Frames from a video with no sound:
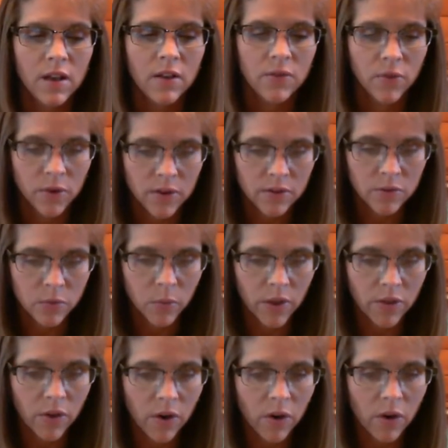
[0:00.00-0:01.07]
For it is
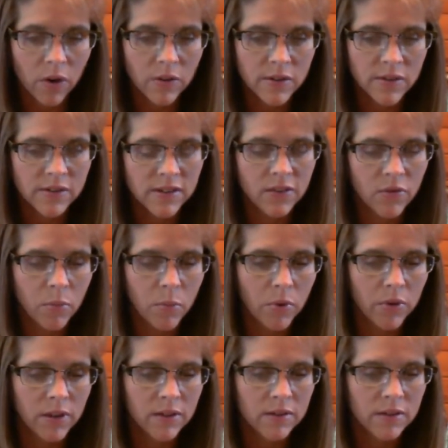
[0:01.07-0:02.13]
with all
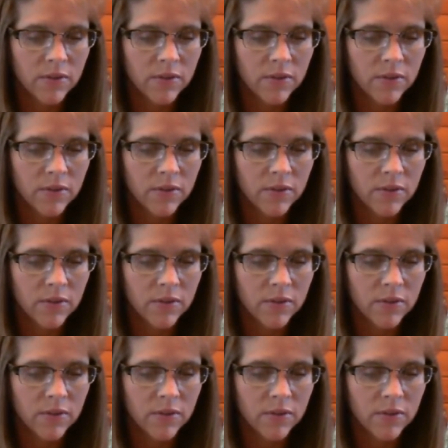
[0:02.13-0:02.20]
deceivableness